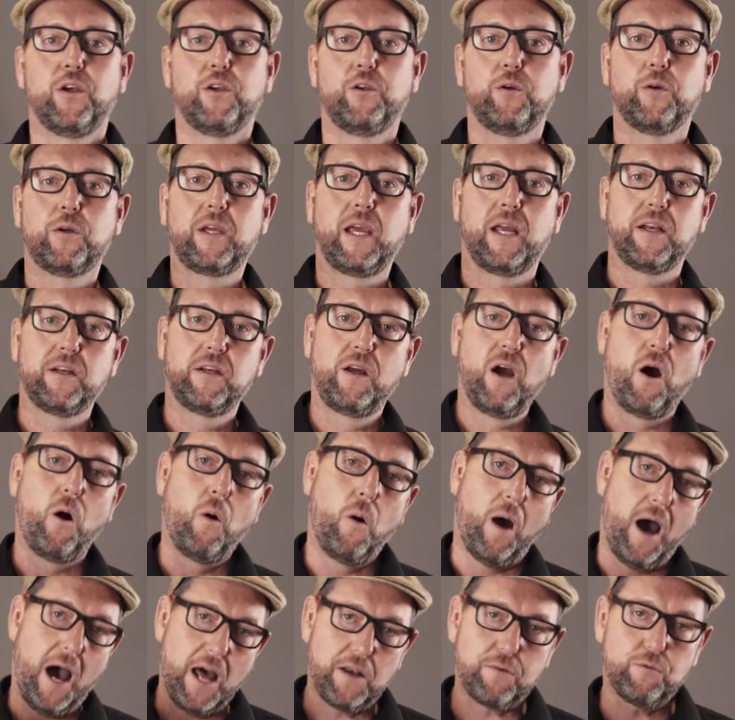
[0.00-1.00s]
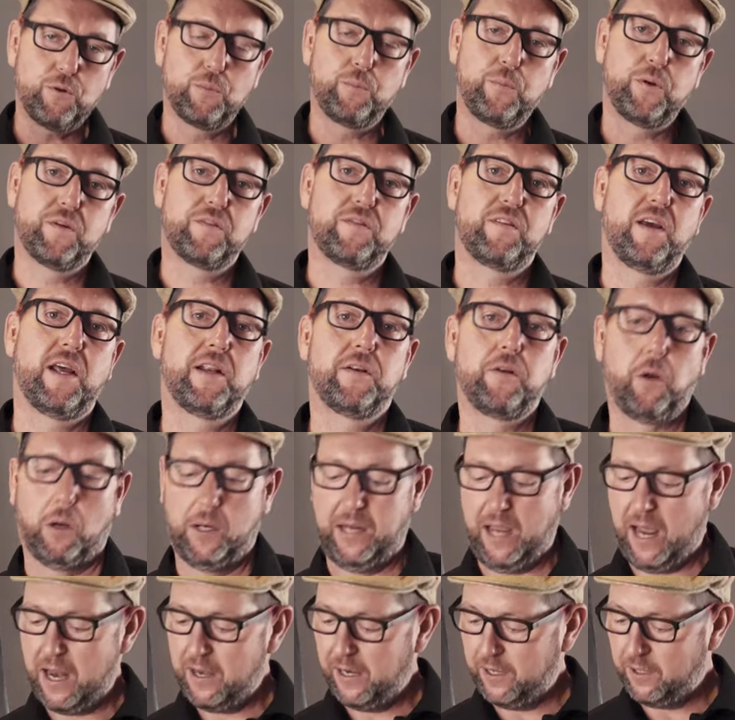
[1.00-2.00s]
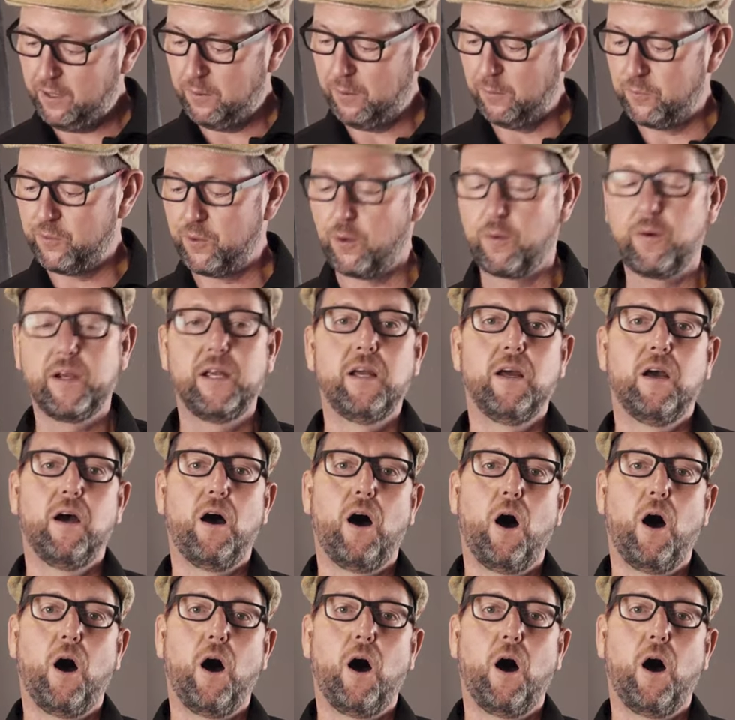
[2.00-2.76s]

you can go 100% organic, I'm sorry,